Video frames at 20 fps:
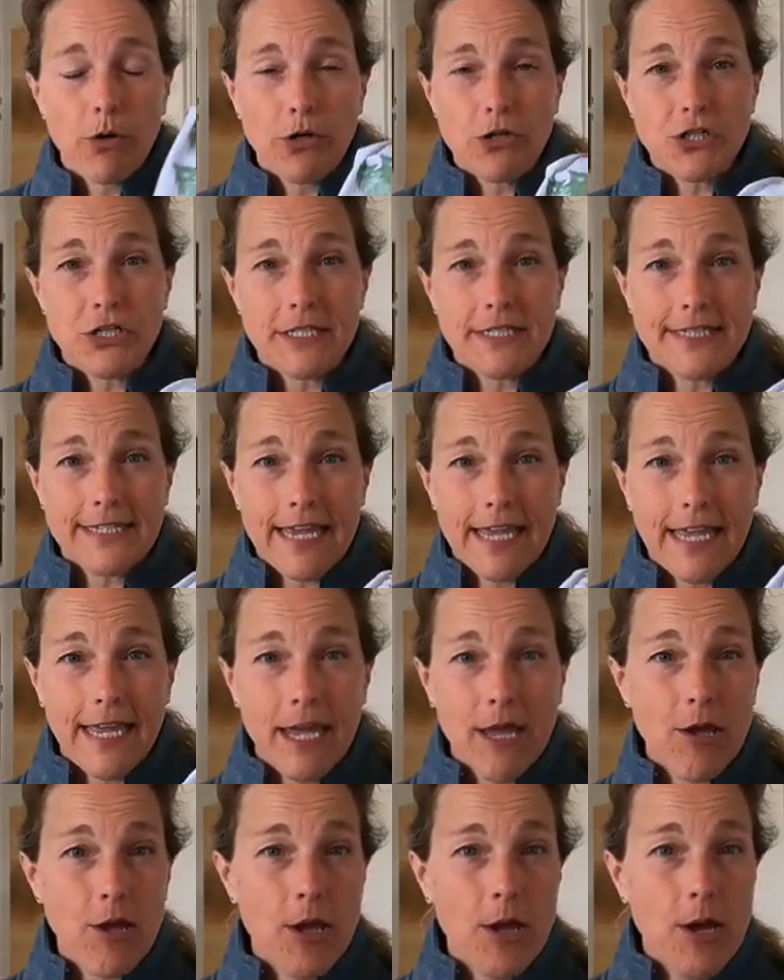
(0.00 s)
purchase
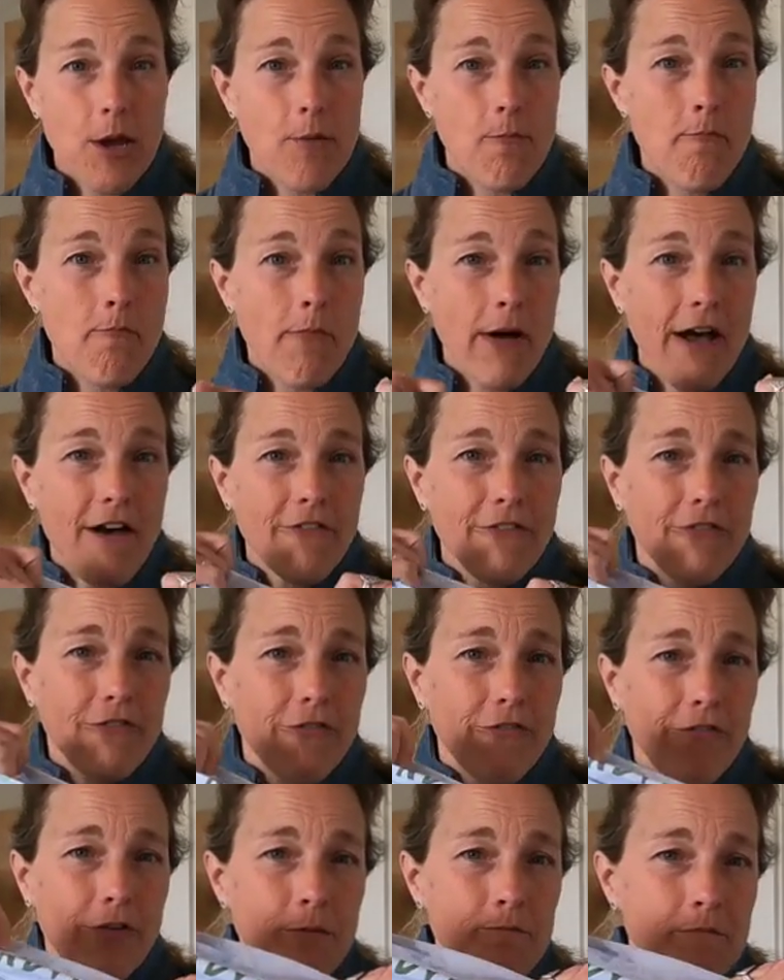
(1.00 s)
a
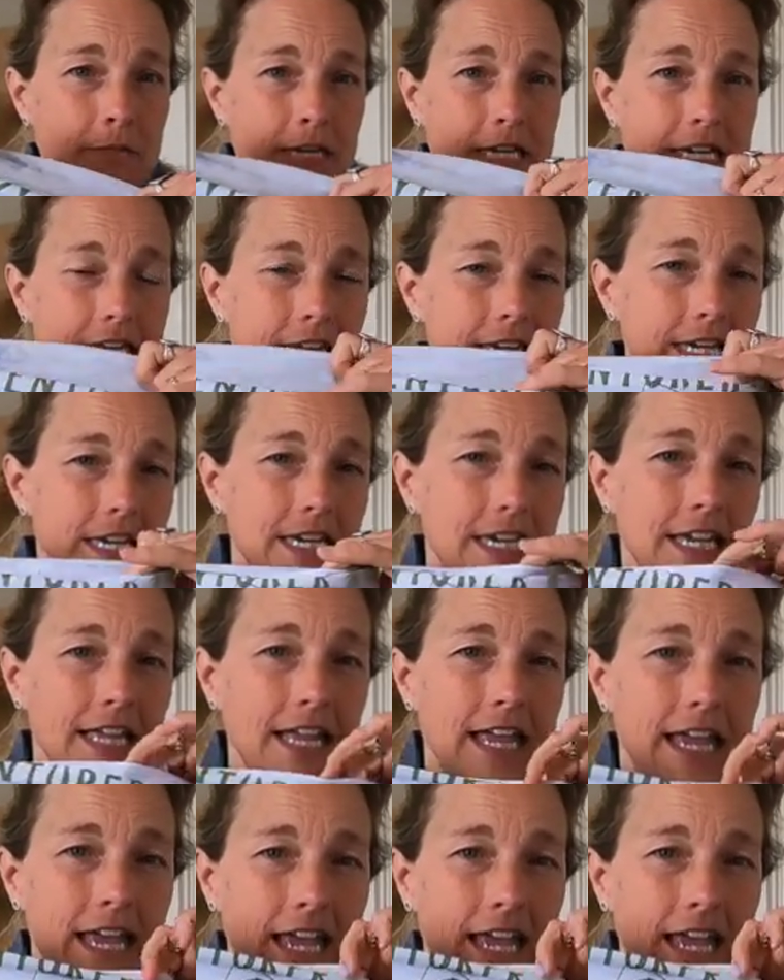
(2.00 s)
buff from me,